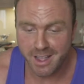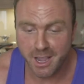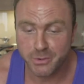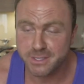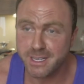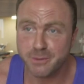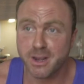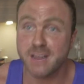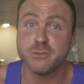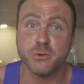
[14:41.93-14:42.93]
I always say to my
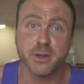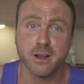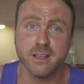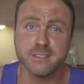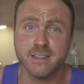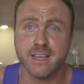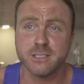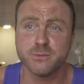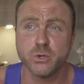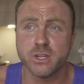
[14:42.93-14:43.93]
clients, one of my clients said that
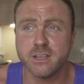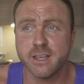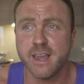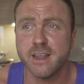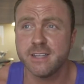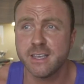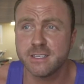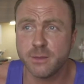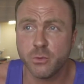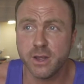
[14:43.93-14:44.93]
this morning, like, can I take a
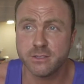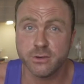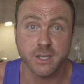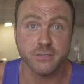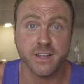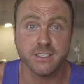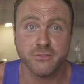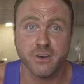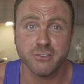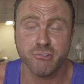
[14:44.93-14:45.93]
Tupperware to a nice fancy
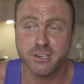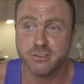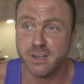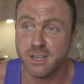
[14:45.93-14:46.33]
French restaurant?